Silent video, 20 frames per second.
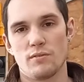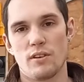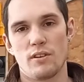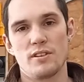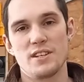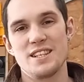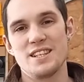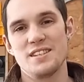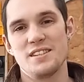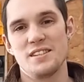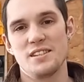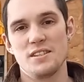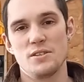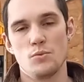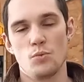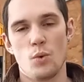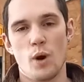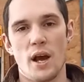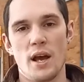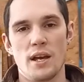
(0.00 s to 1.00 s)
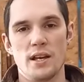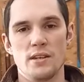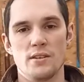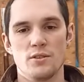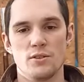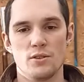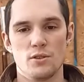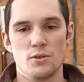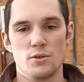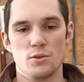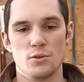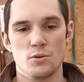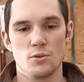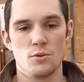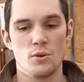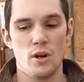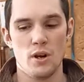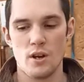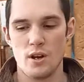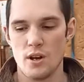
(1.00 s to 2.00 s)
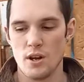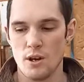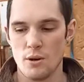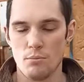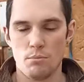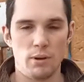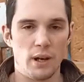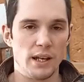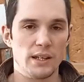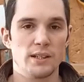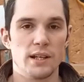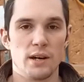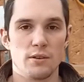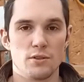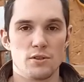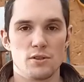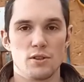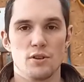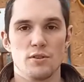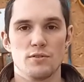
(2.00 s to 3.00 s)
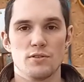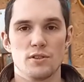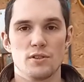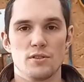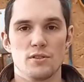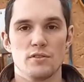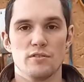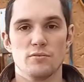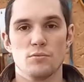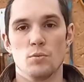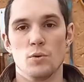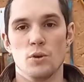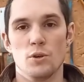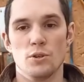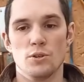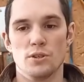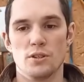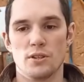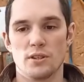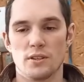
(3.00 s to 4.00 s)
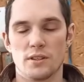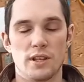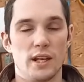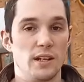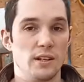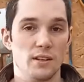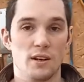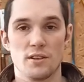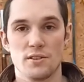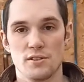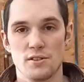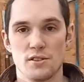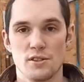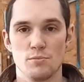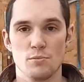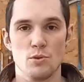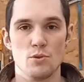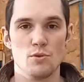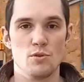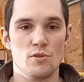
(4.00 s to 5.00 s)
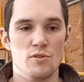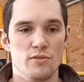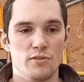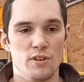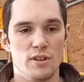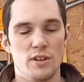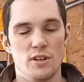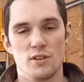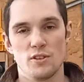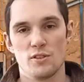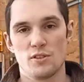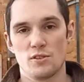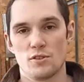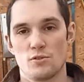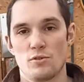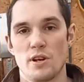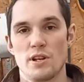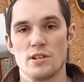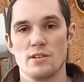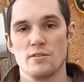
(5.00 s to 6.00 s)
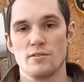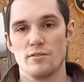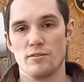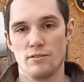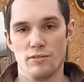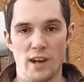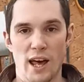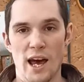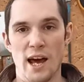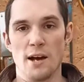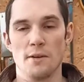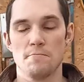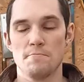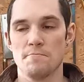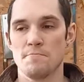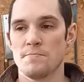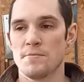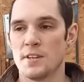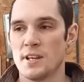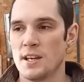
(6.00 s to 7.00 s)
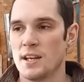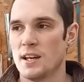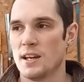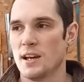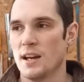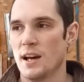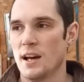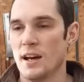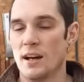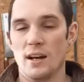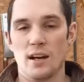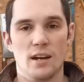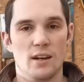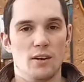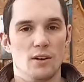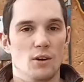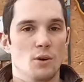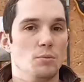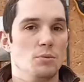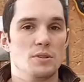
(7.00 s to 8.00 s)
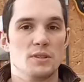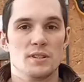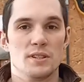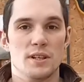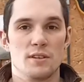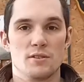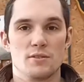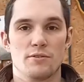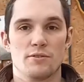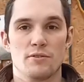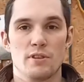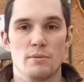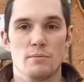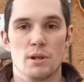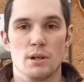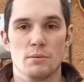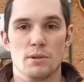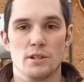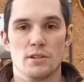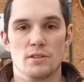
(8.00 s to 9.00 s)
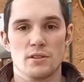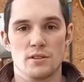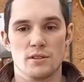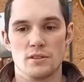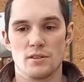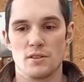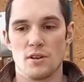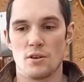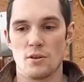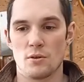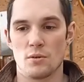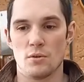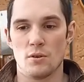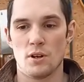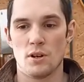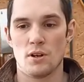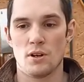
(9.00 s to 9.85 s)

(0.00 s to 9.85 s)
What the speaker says: very easy way to plane down a surface of wood, get it nice and smooth, straight, flat, up to the depths of 3 millimeters. So